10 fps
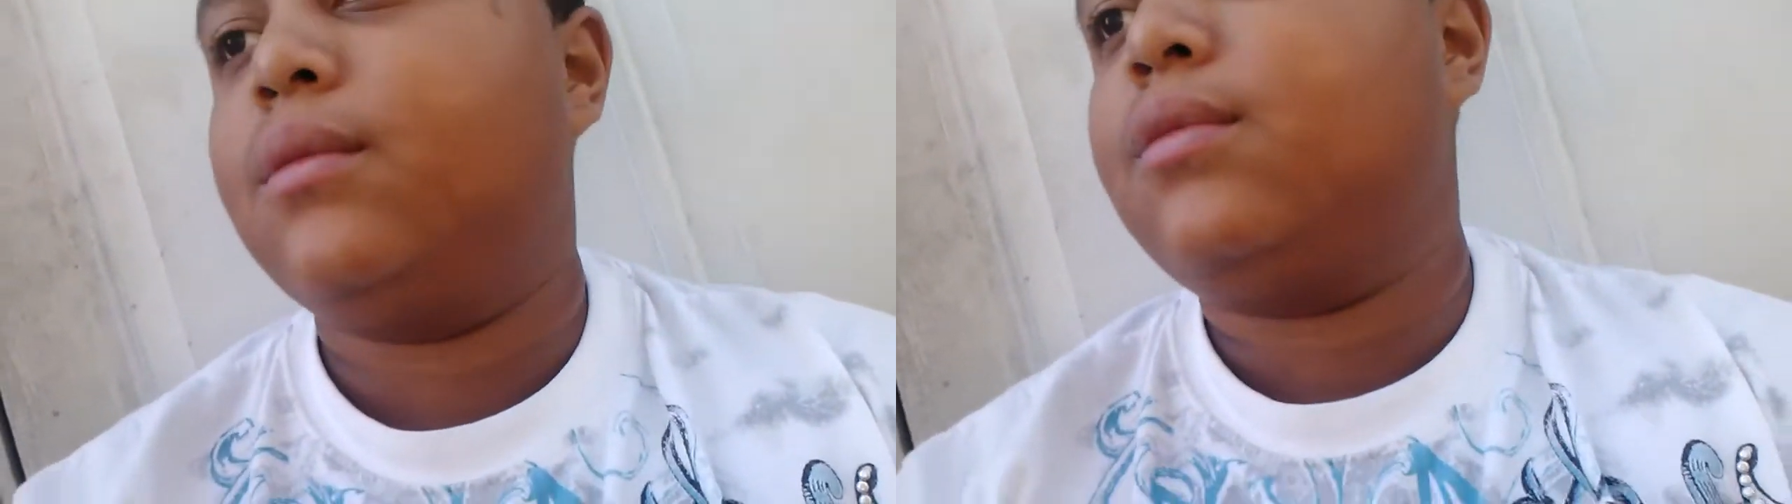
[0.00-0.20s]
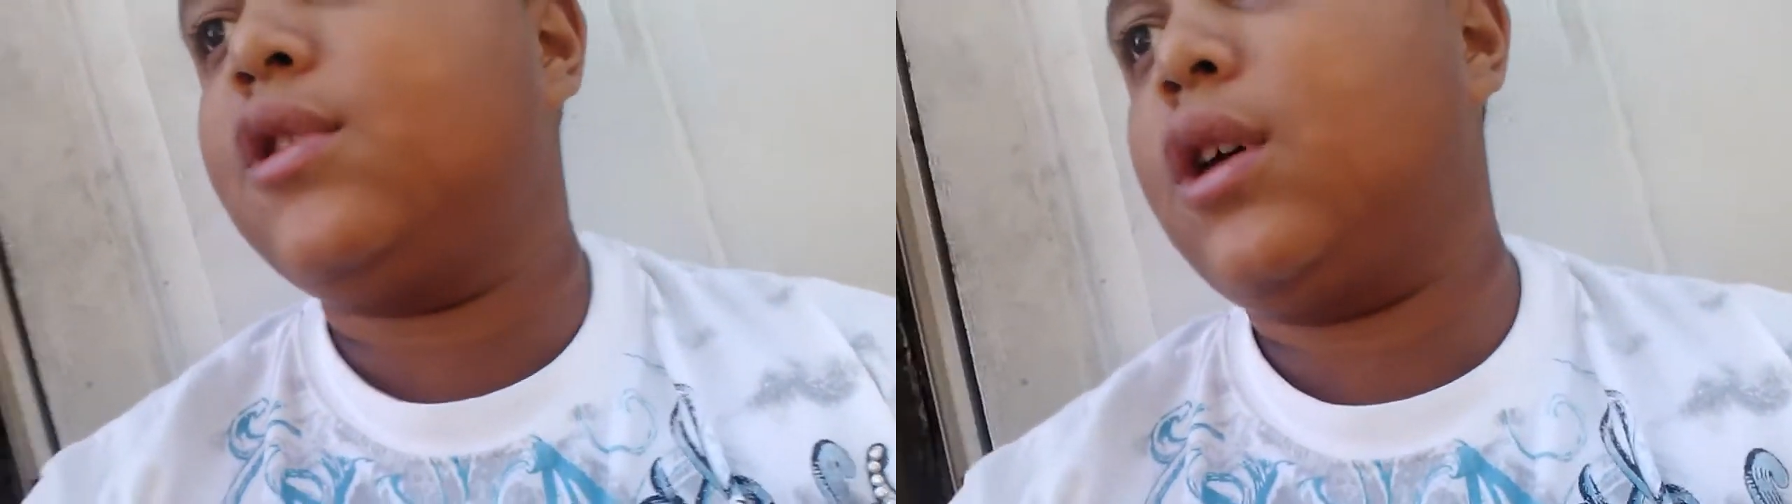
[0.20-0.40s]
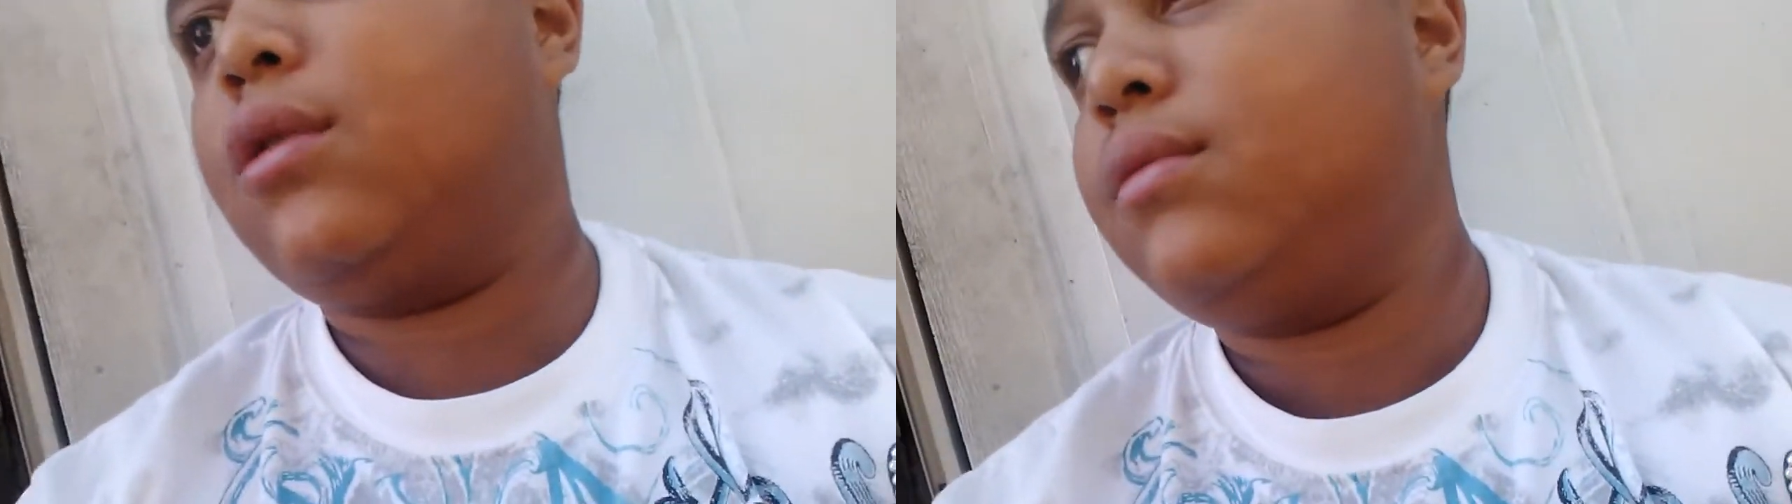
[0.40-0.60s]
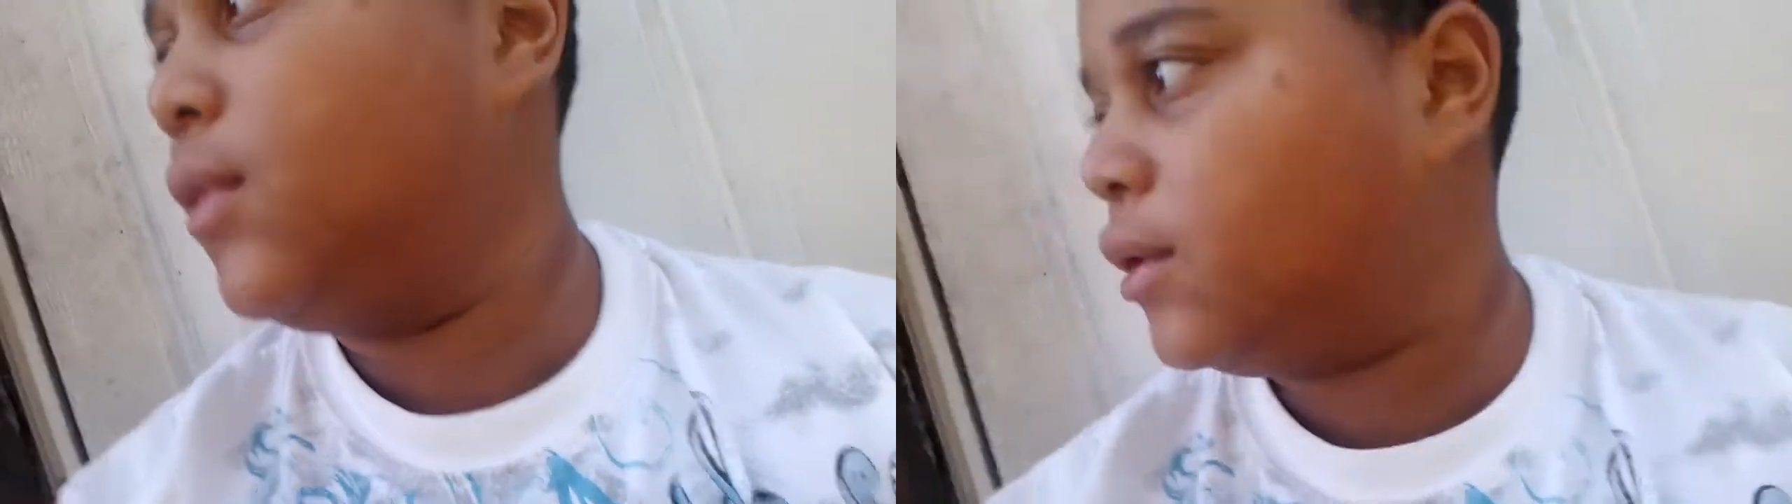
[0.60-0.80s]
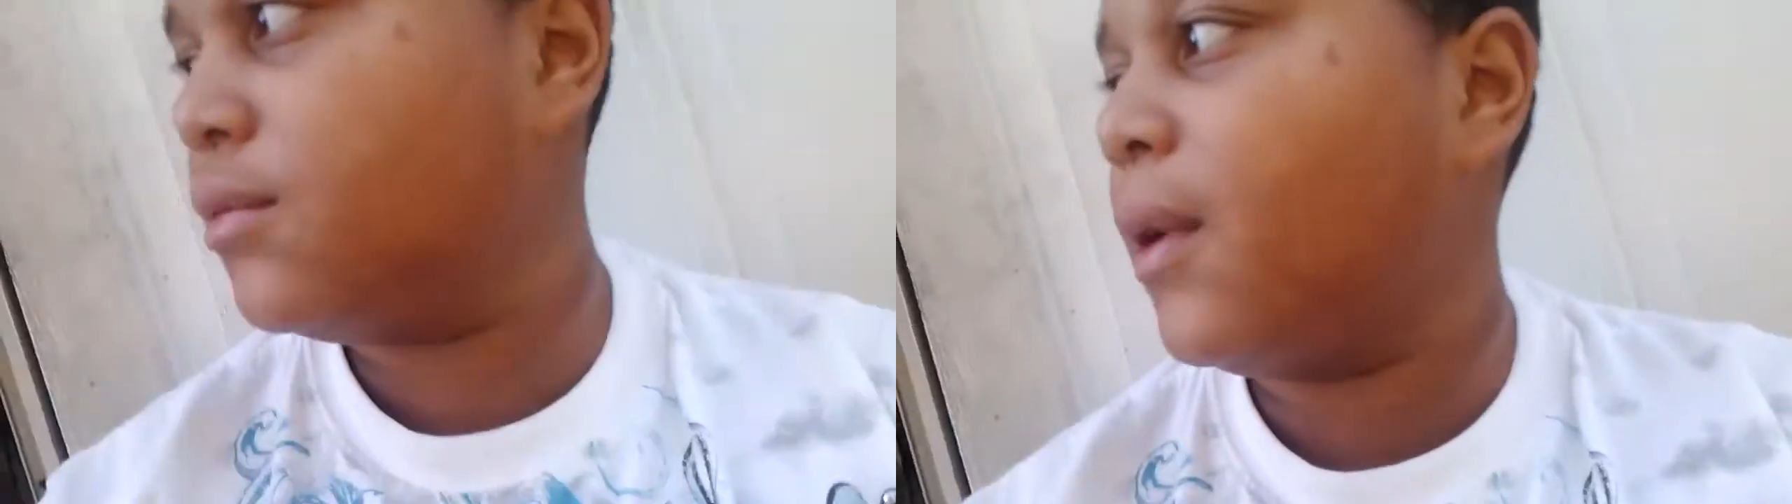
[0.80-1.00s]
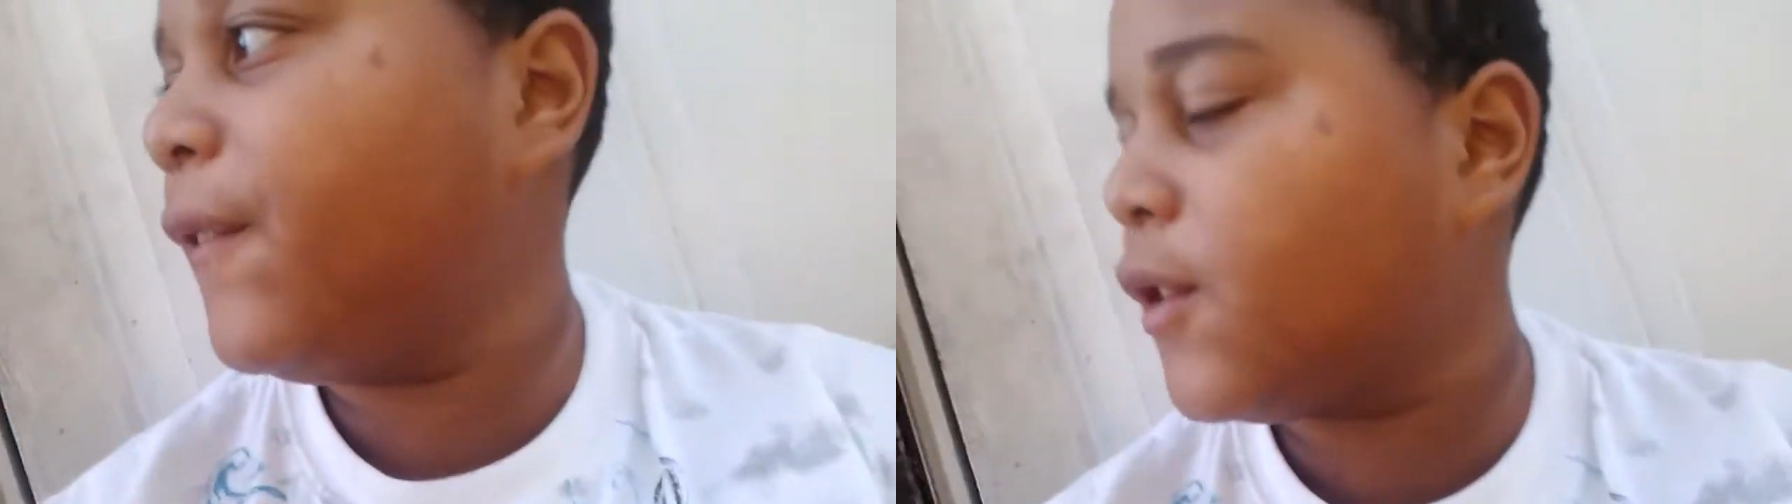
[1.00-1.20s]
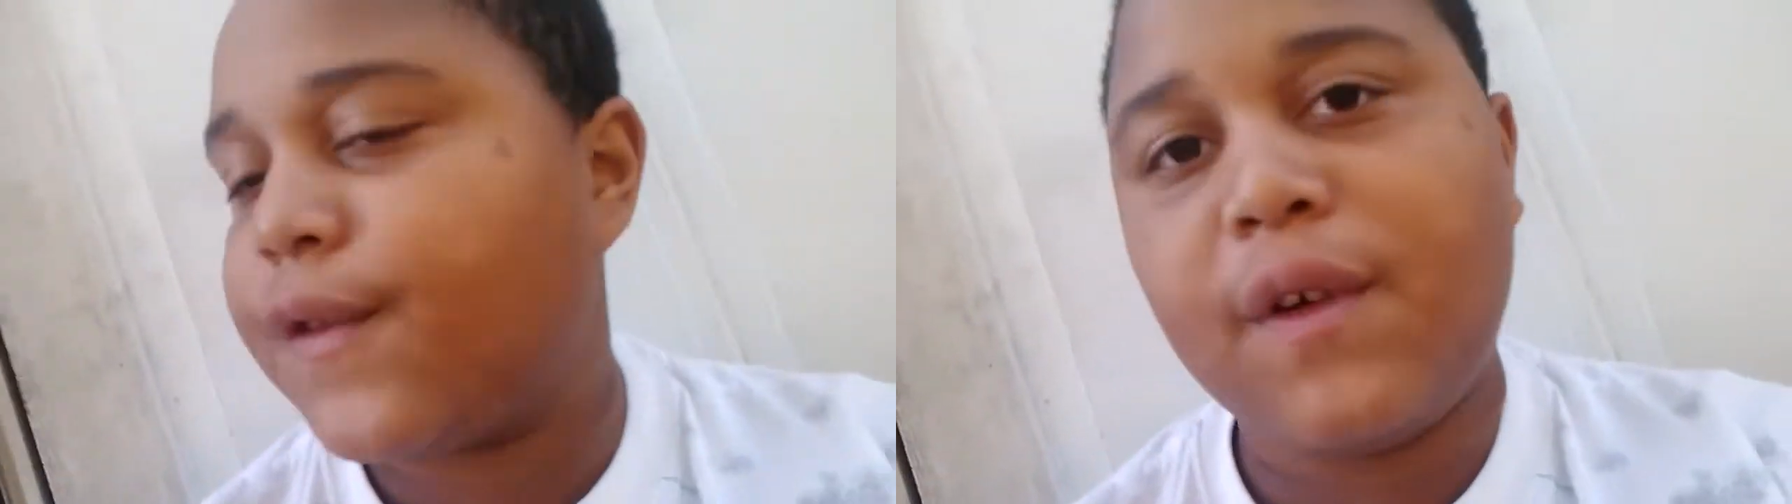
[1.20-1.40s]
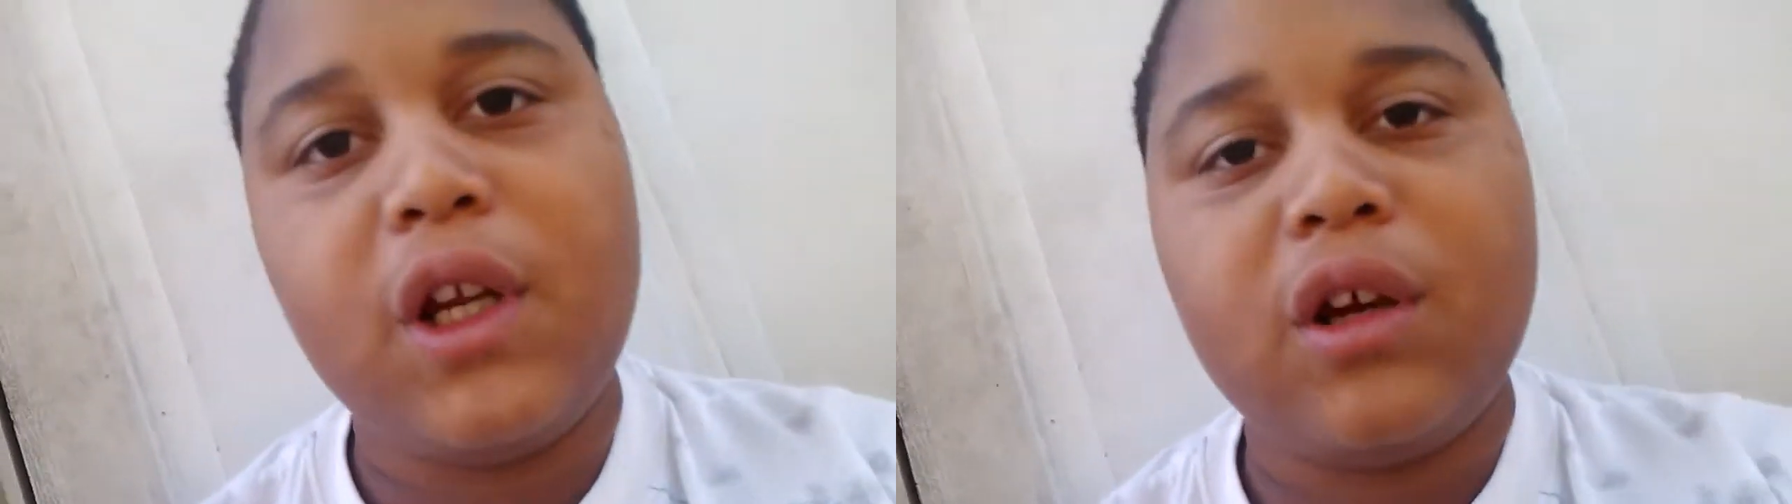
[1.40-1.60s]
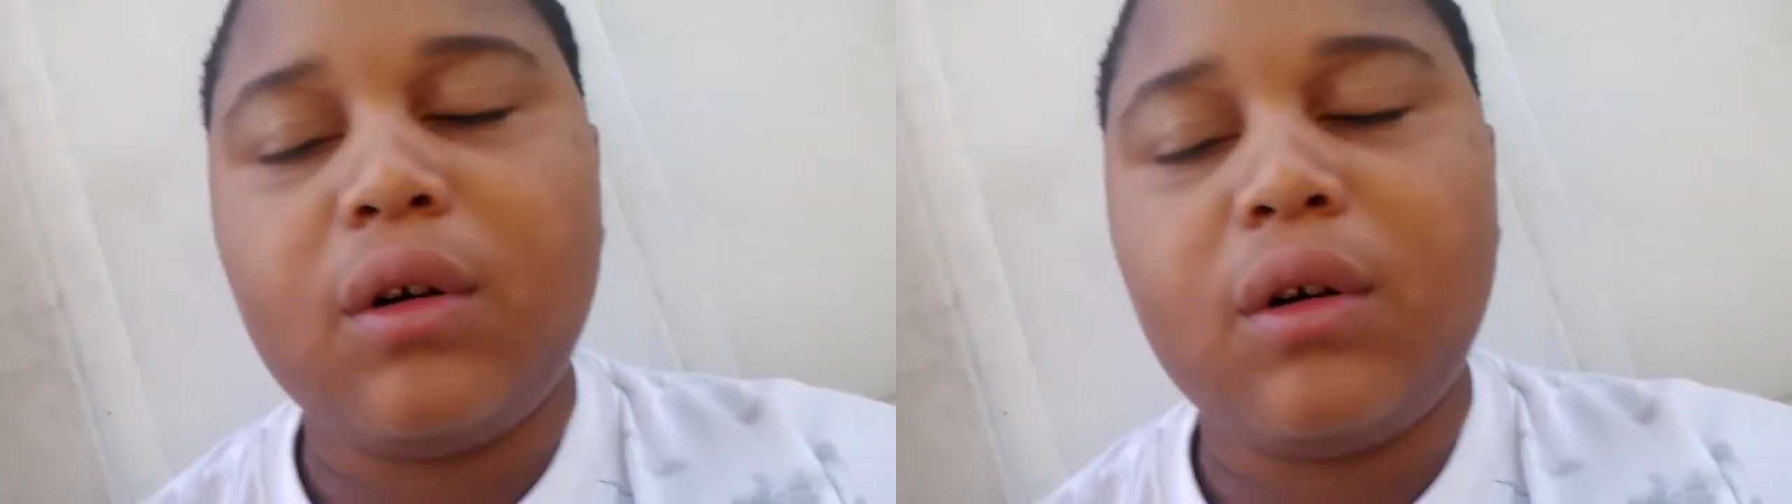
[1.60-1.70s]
so that was my first video